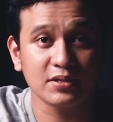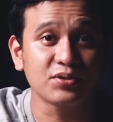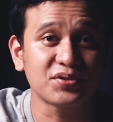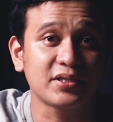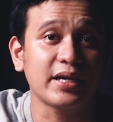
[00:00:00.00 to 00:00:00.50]

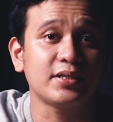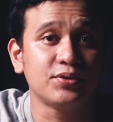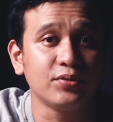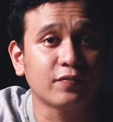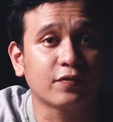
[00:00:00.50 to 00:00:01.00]
So stay
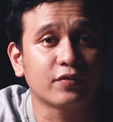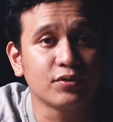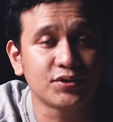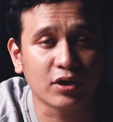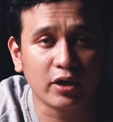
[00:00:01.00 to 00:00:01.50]
tuned for
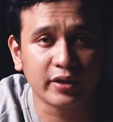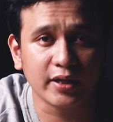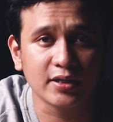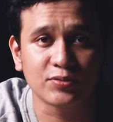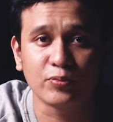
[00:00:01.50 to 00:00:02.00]
those
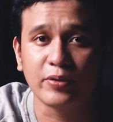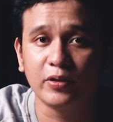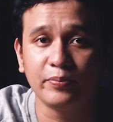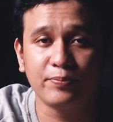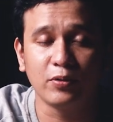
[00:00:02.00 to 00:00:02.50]
contents. We
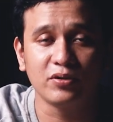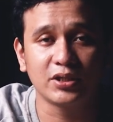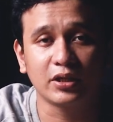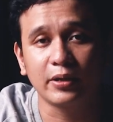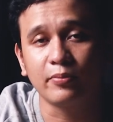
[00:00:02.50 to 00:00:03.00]
will be
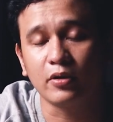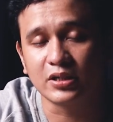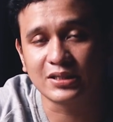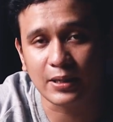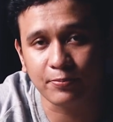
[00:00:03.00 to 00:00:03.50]
posting them on
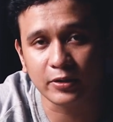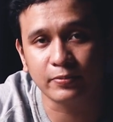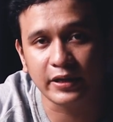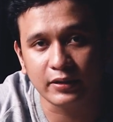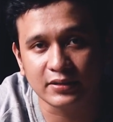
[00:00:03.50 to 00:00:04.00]
a separate
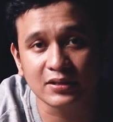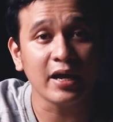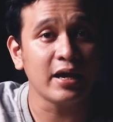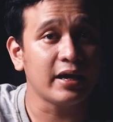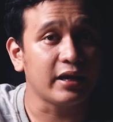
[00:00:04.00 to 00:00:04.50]
playlist
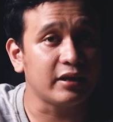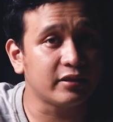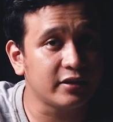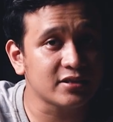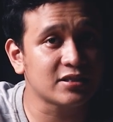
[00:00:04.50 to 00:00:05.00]

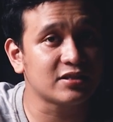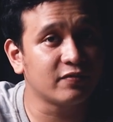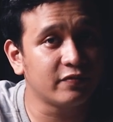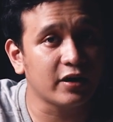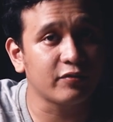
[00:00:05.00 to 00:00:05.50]
in this
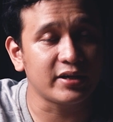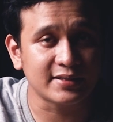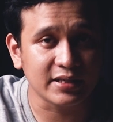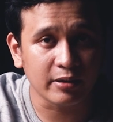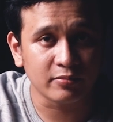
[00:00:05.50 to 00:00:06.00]
very
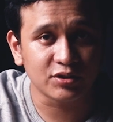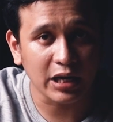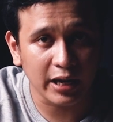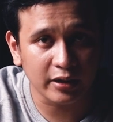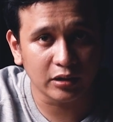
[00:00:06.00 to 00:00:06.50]
same
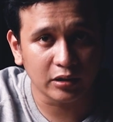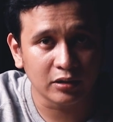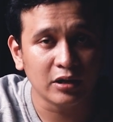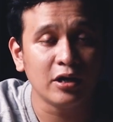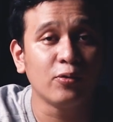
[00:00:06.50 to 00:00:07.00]

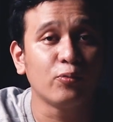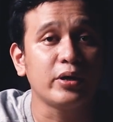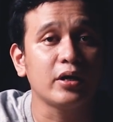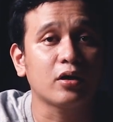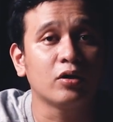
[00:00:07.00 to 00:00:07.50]
channel.
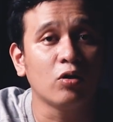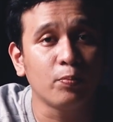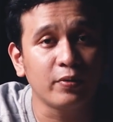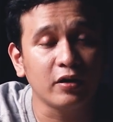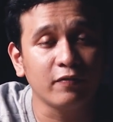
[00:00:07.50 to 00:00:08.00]
We are
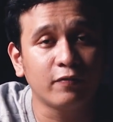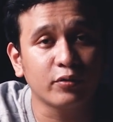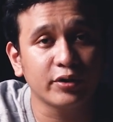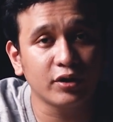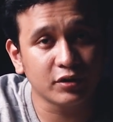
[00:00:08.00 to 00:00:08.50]
hoping
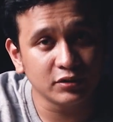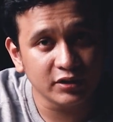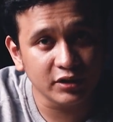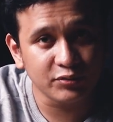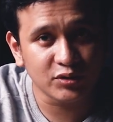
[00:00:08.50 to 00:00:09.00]
for your
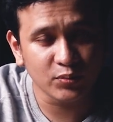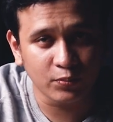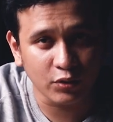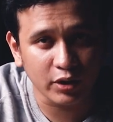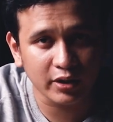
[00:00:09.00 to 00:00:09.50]
continuous
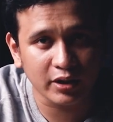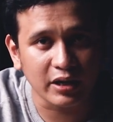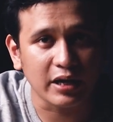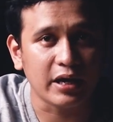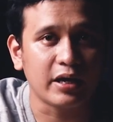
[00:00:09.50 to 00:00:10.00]
support,
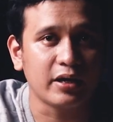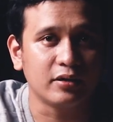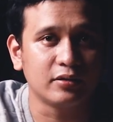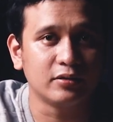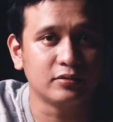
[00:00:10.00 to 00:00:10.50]
and